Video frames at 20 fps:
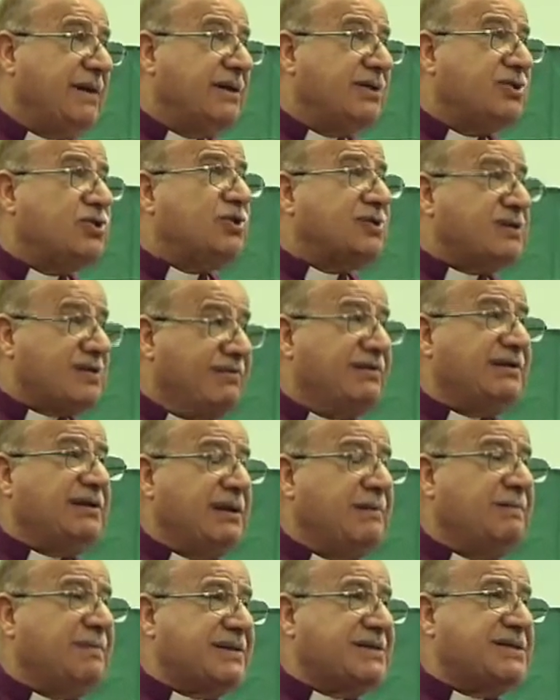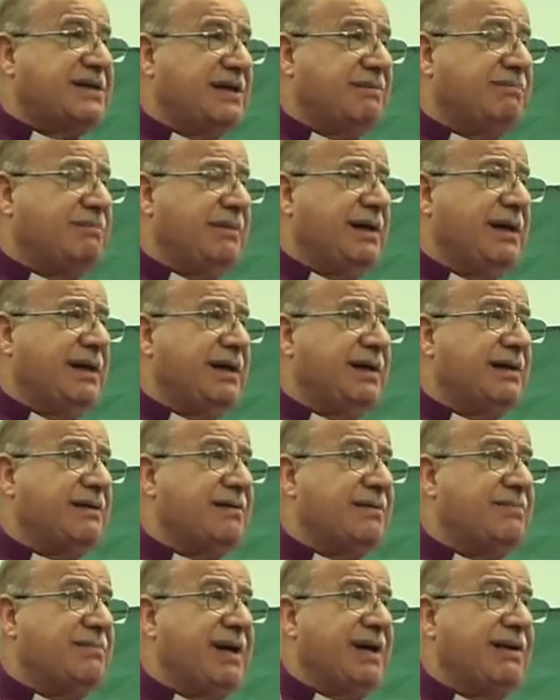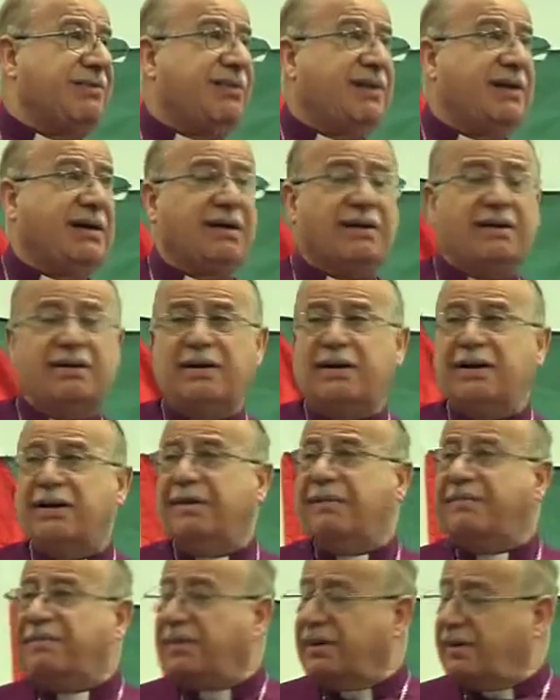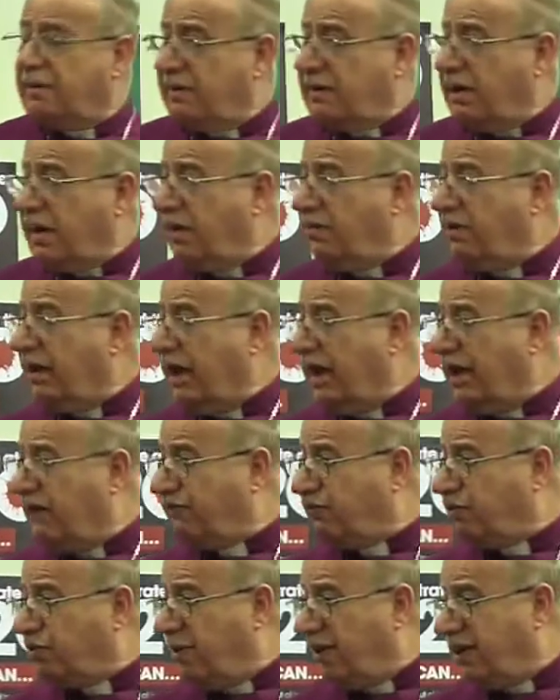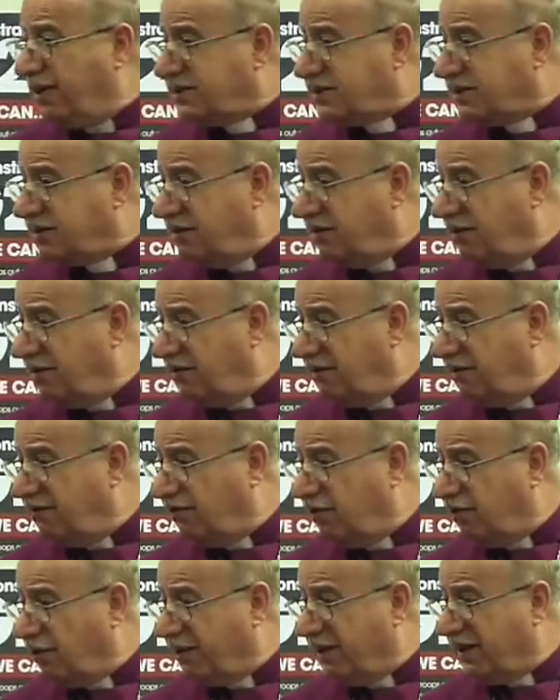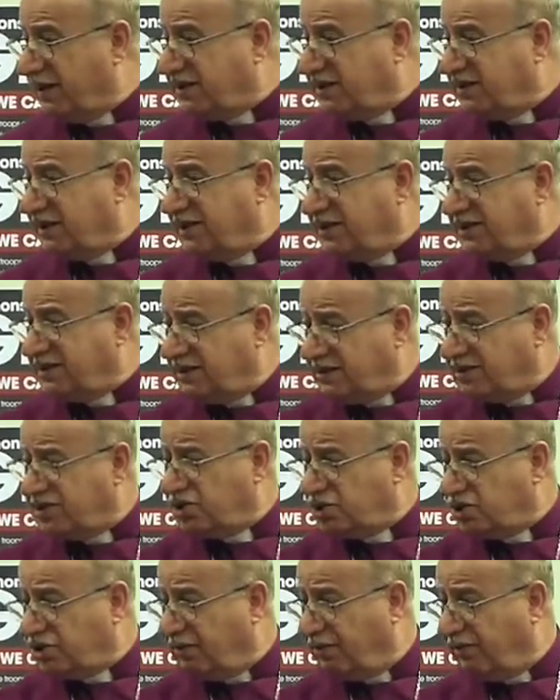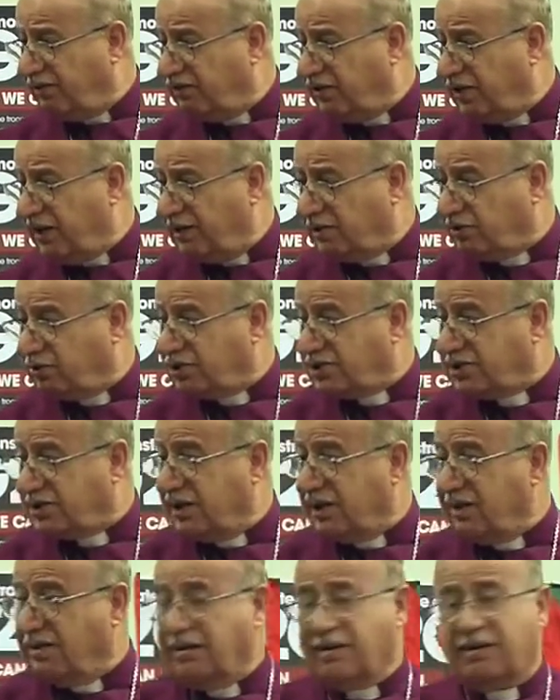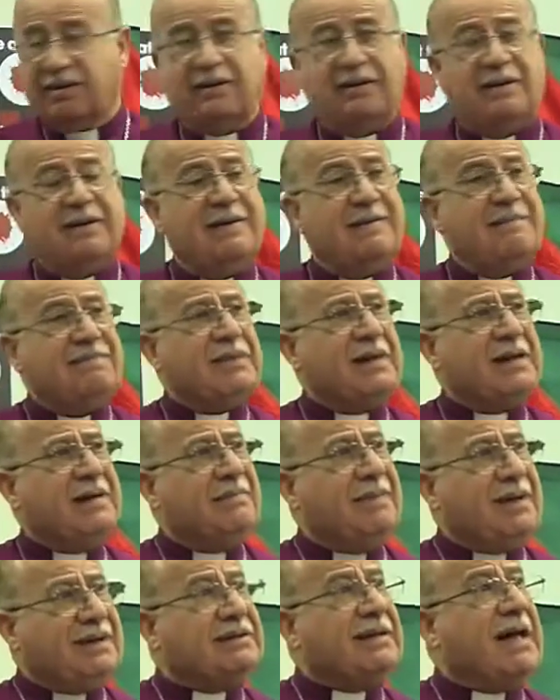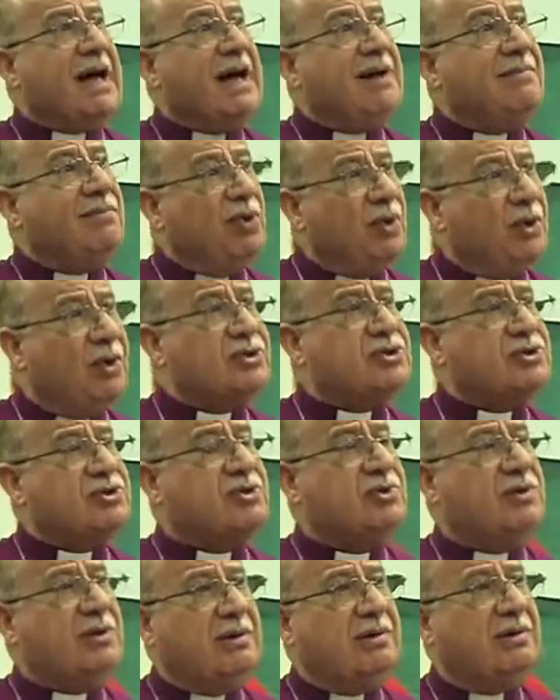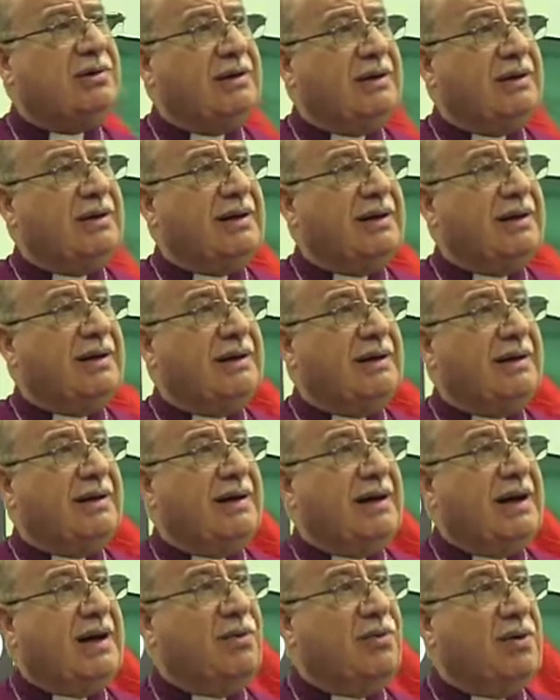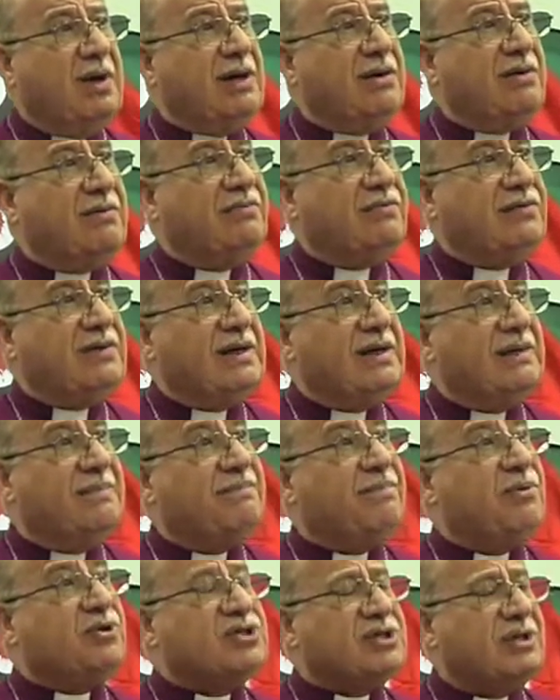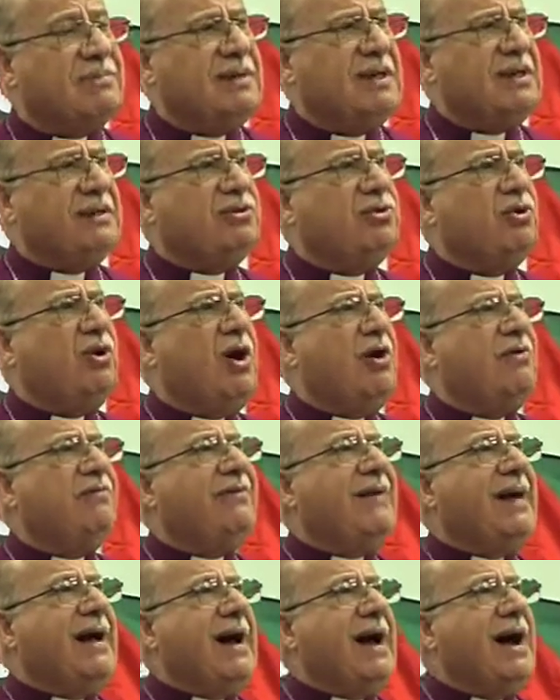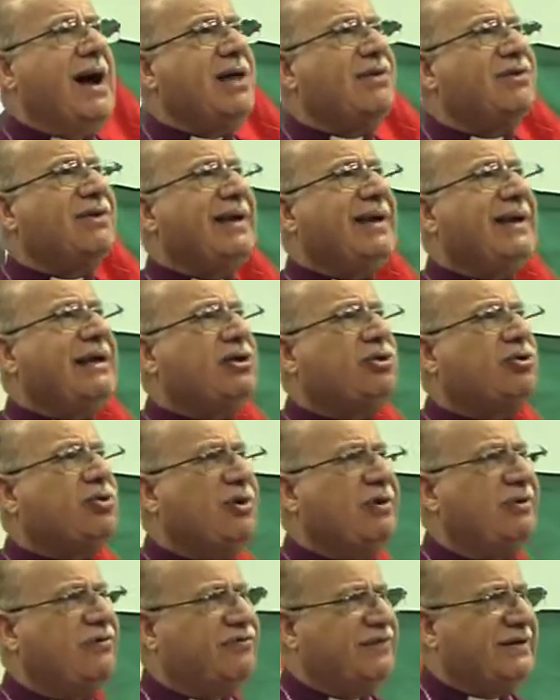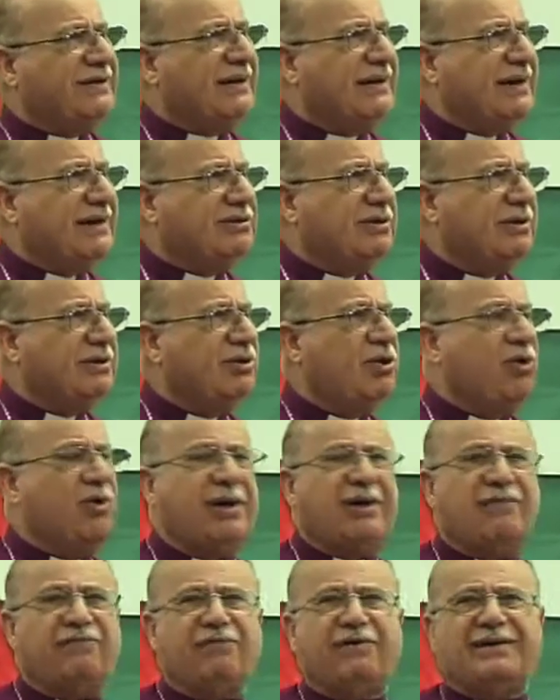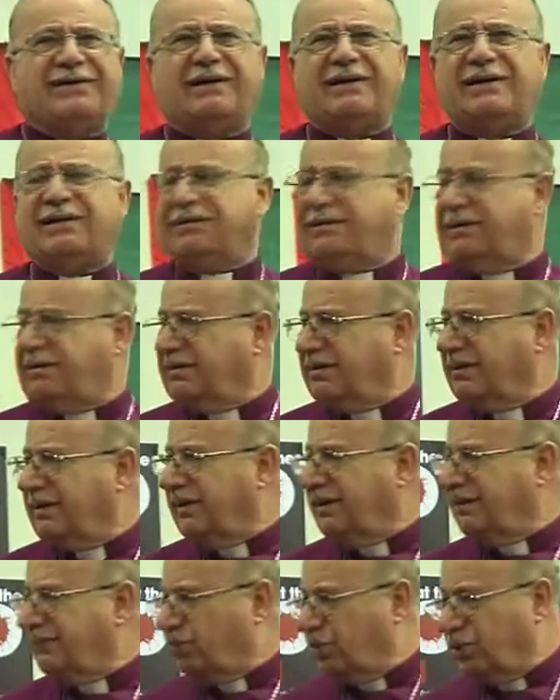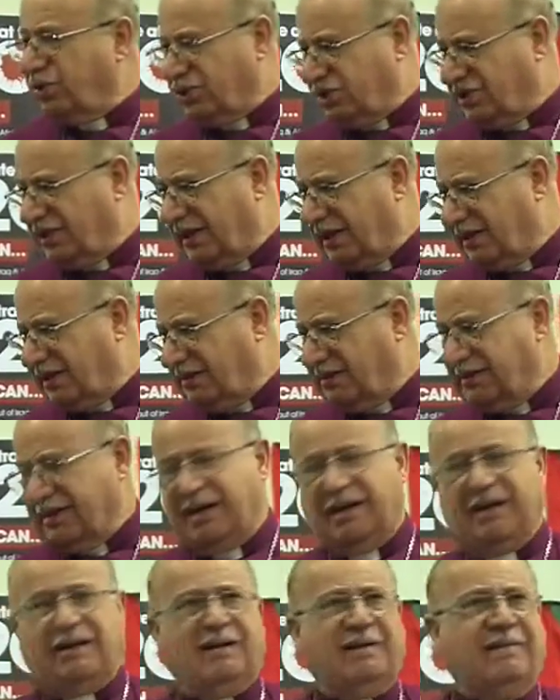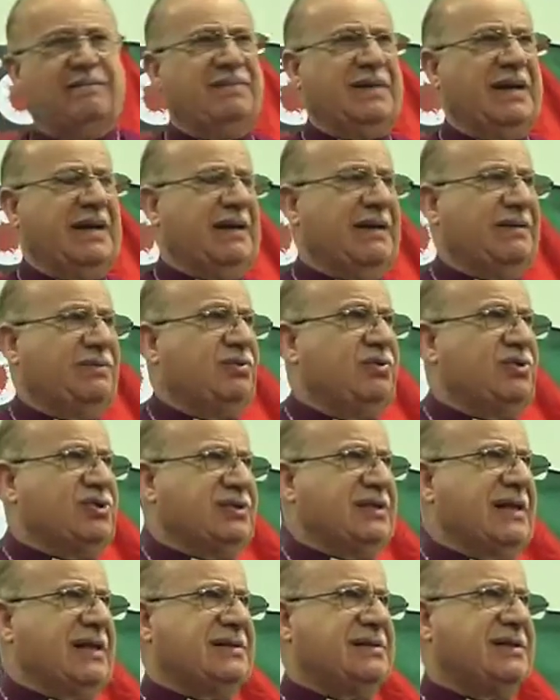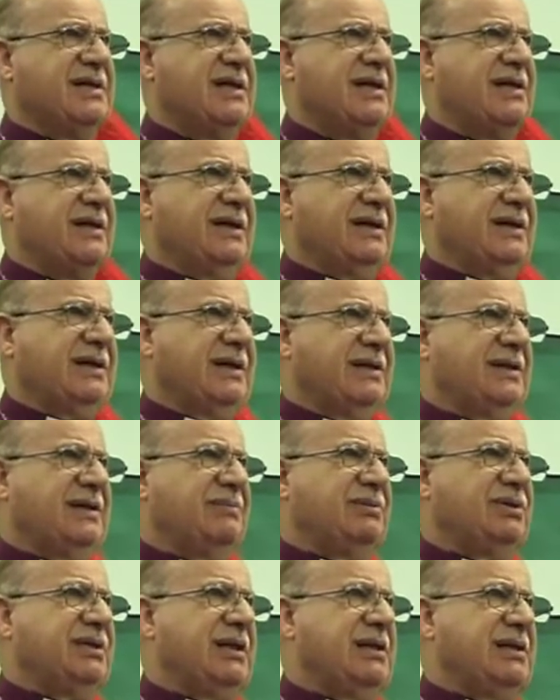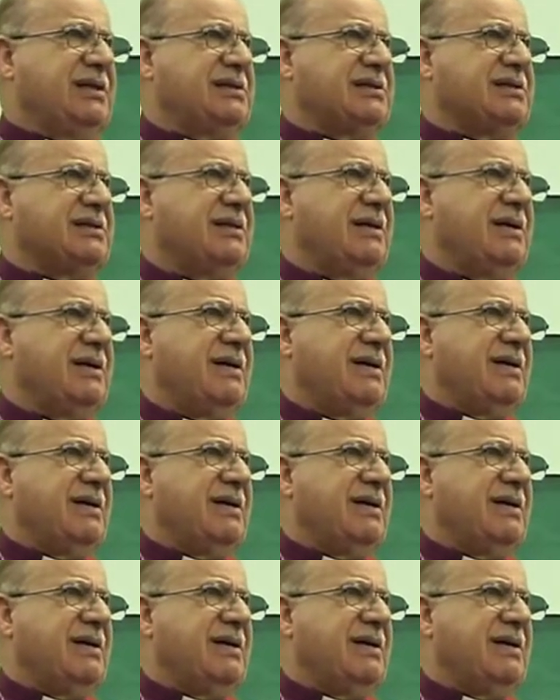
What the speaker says: so 17% may remain there. They will have to ask for Palestinian citizenship if they are to stay there. But I'm also aware of the possibility of either a confederated or a federated two states in the Middle East.